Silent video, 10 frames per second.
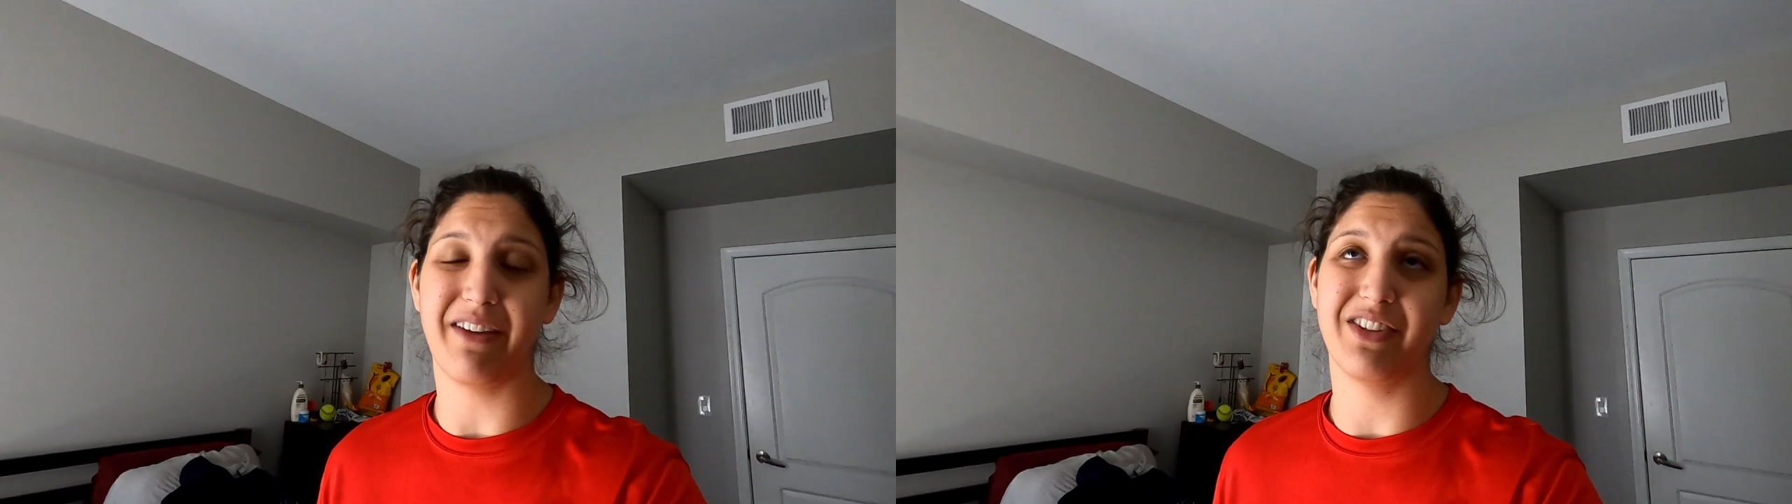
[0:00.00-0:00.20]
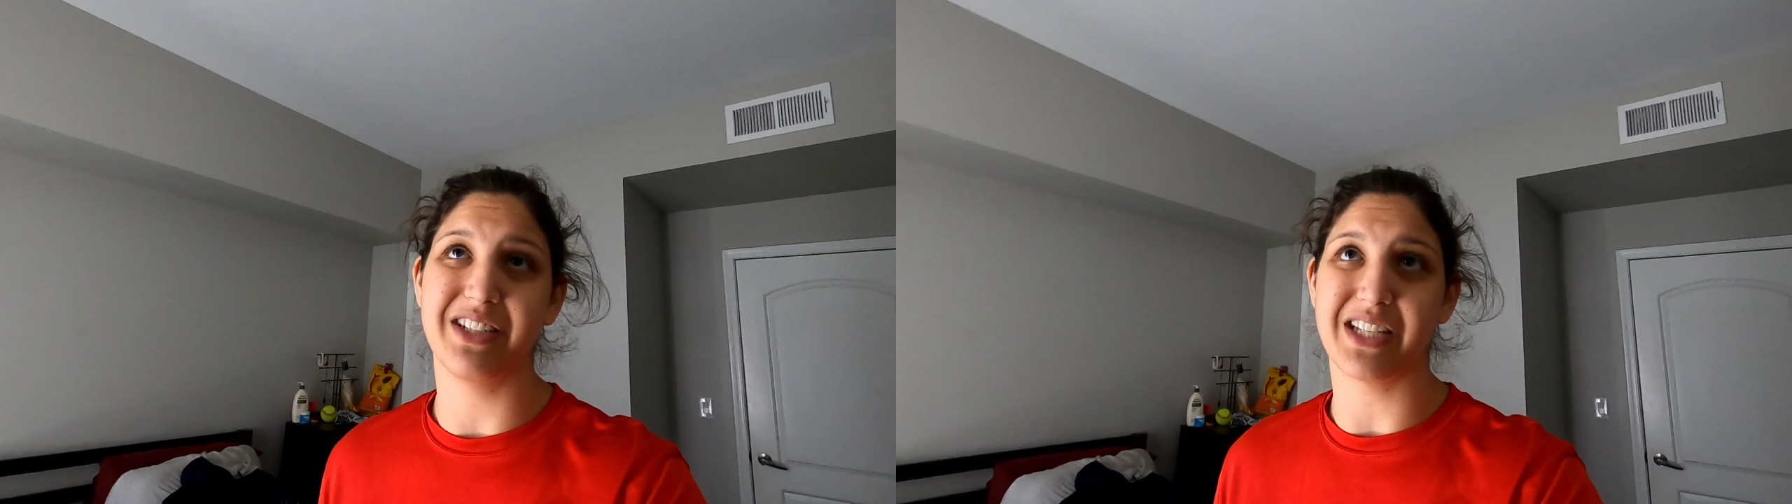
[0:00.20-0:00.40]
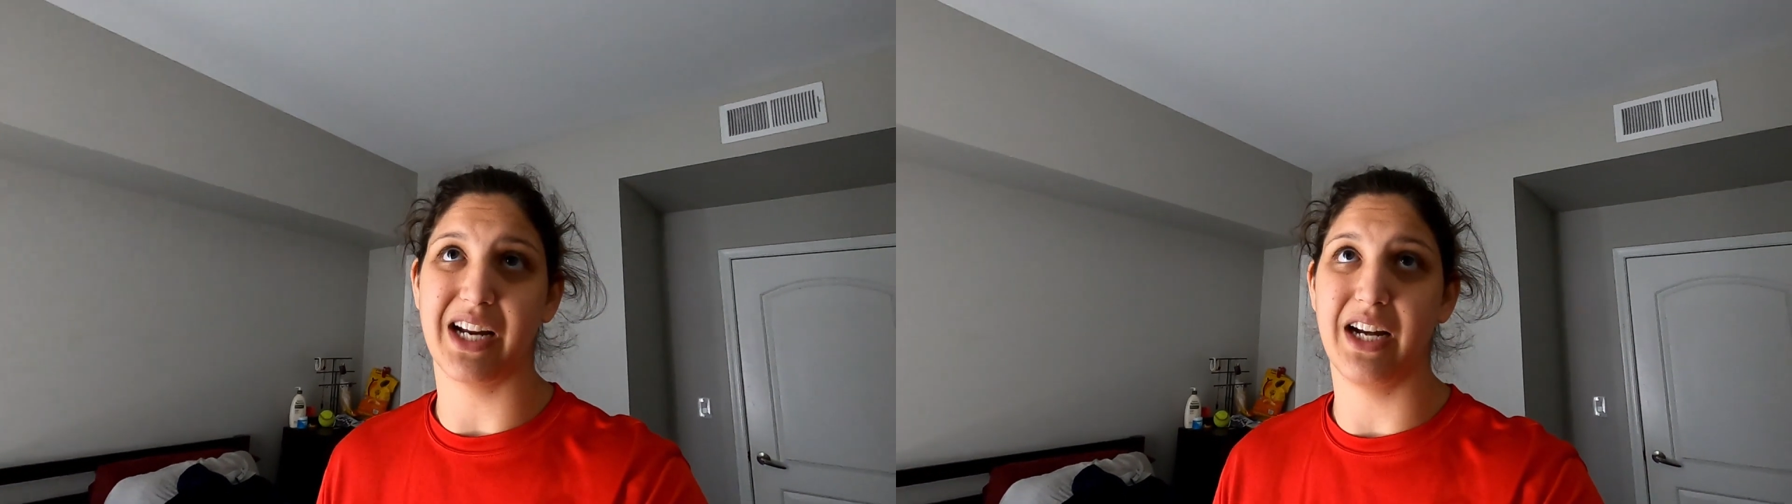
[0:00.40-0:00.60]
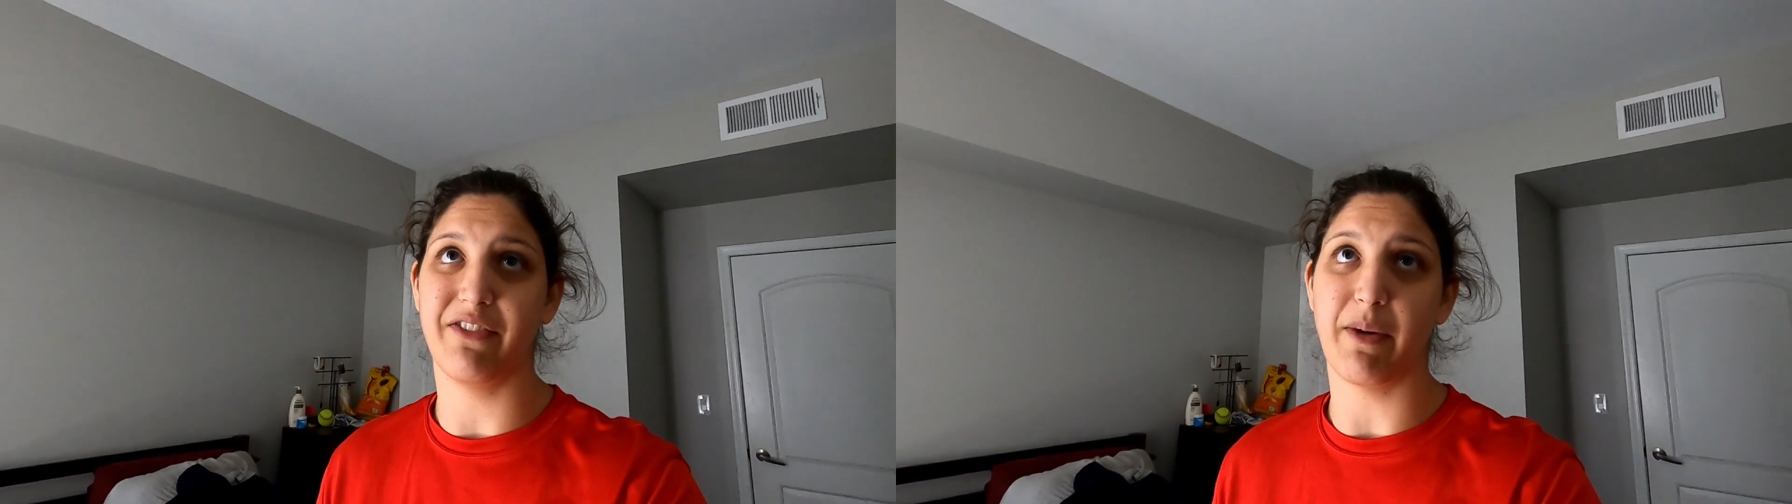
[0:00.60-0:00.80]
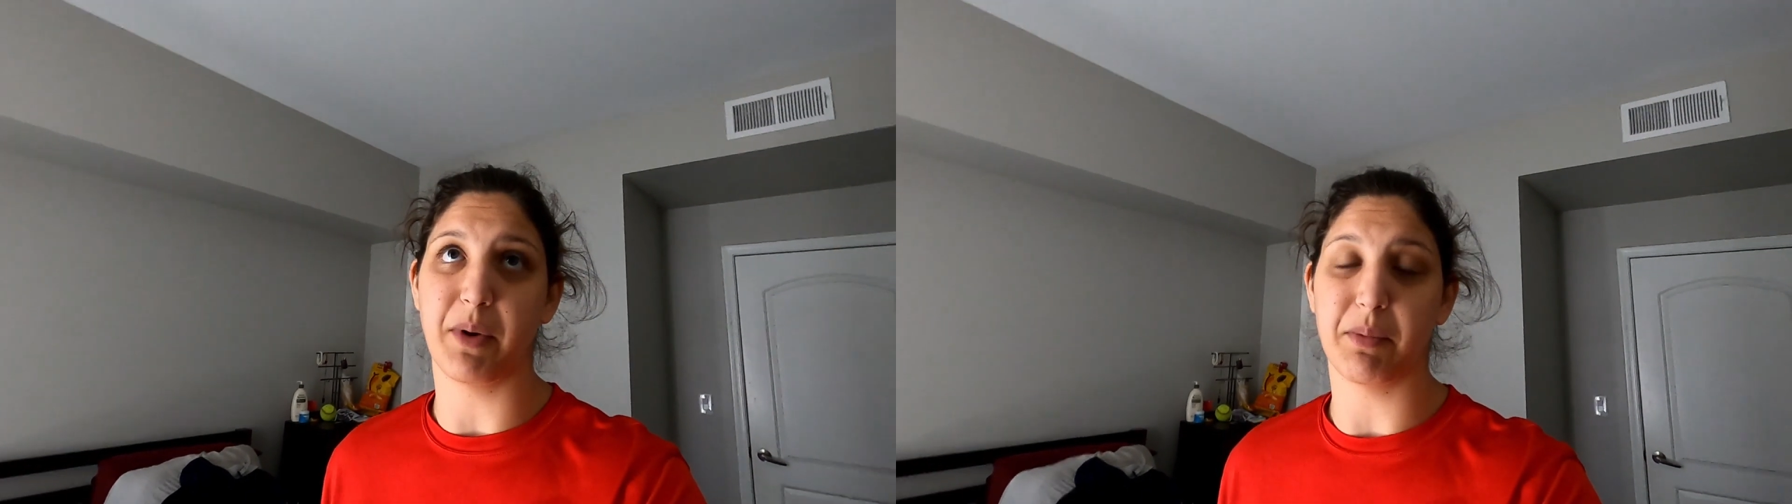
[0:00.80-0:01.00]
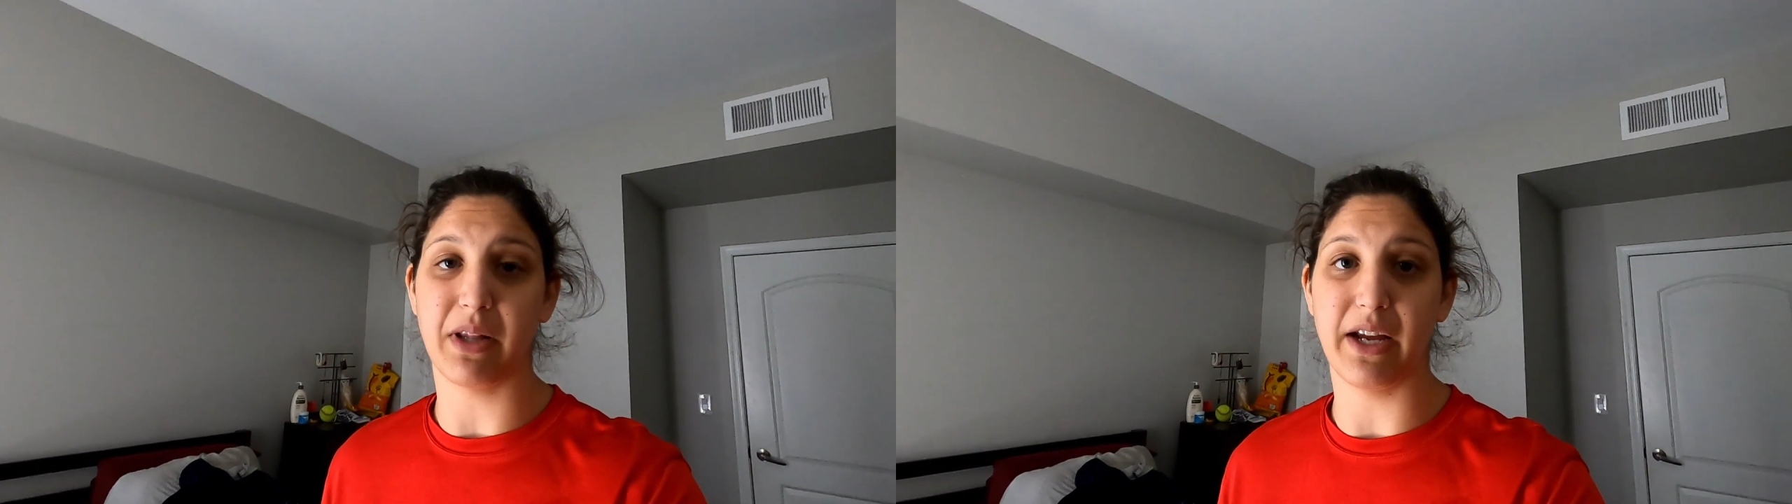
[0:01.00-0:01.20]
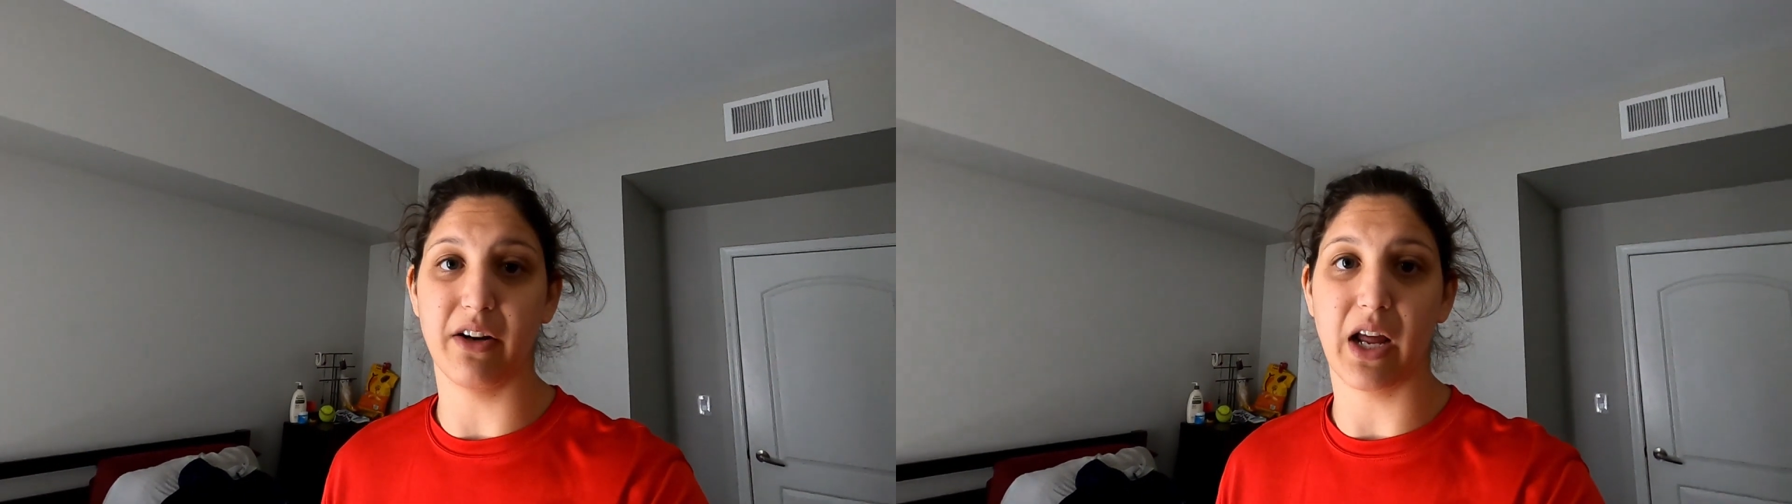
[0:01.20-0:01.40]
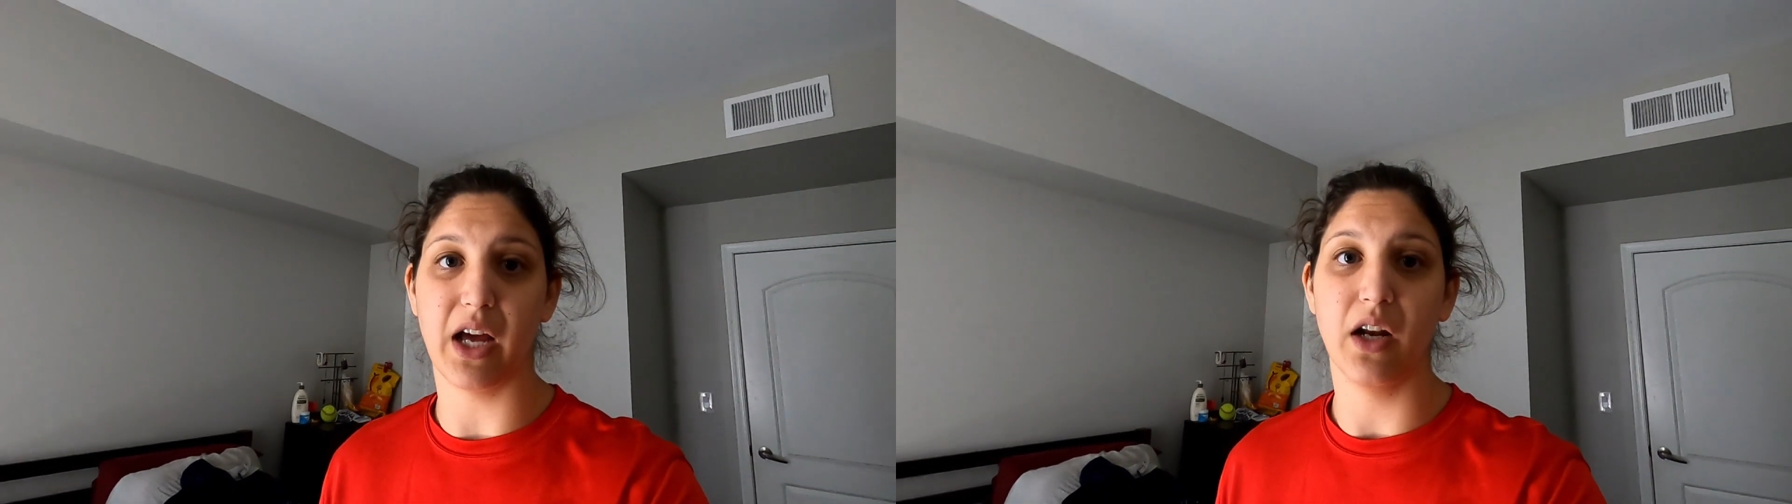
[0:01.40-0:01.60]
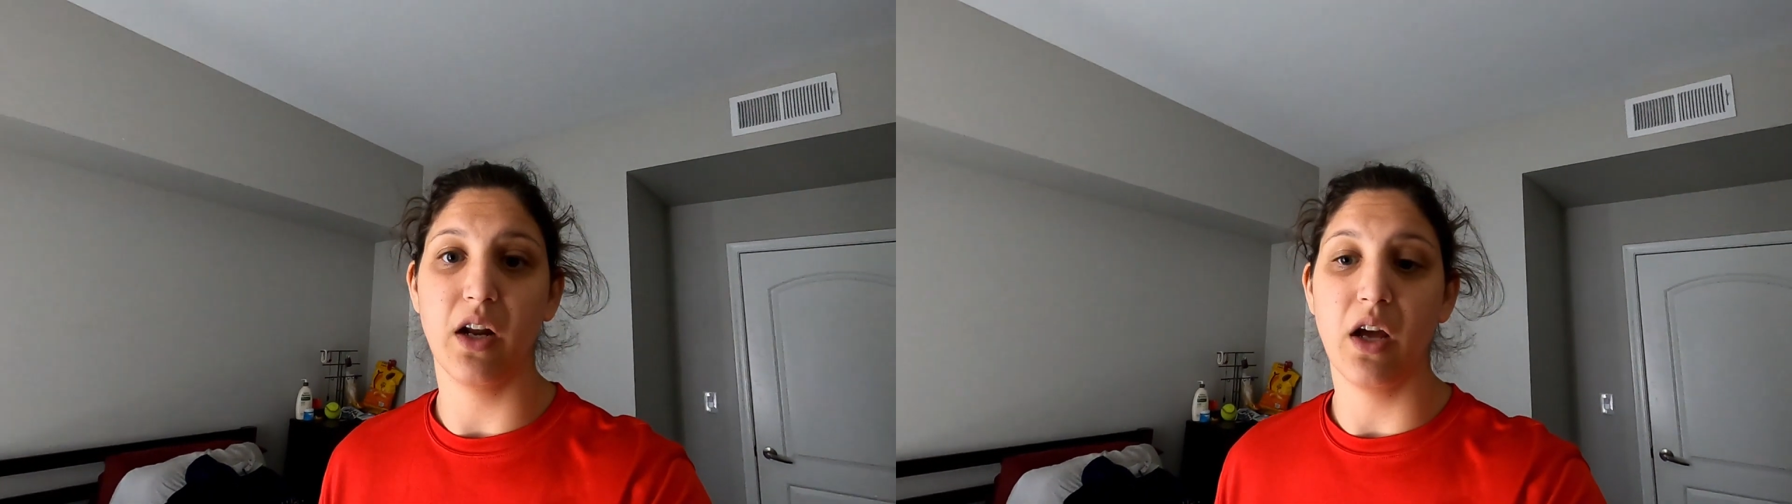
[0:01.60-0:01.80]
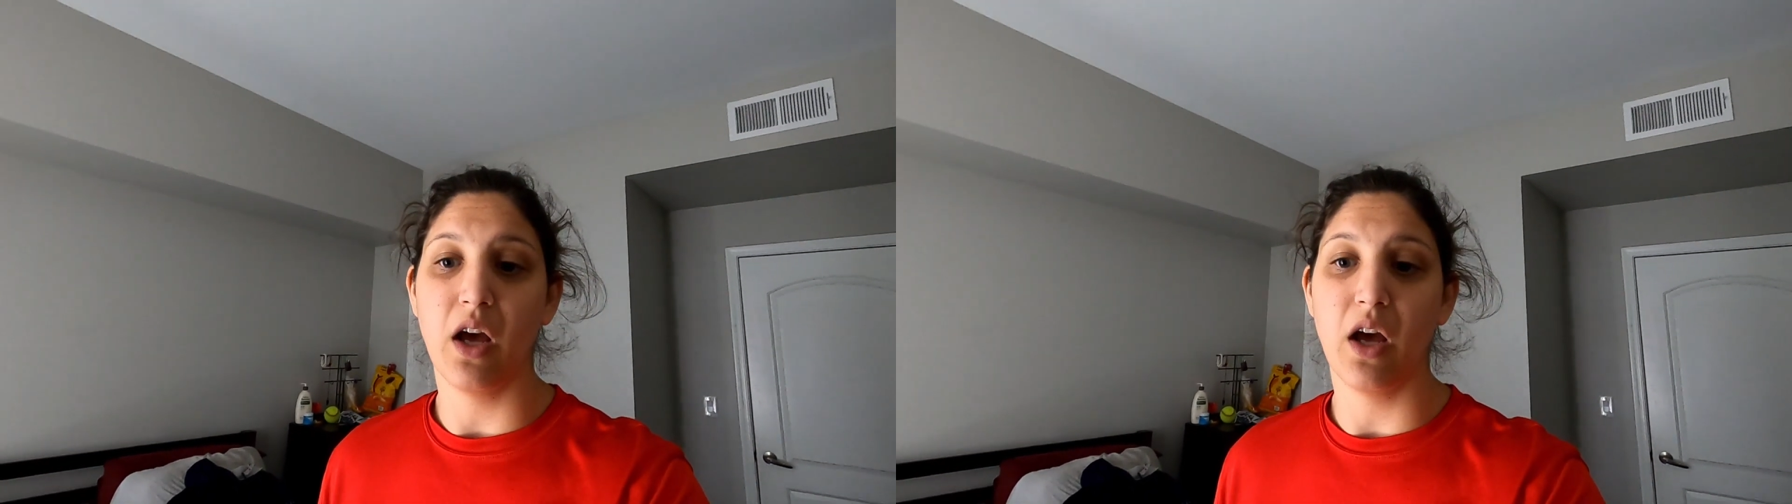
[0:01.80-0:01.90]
I haven't decided if I'm going to play or not,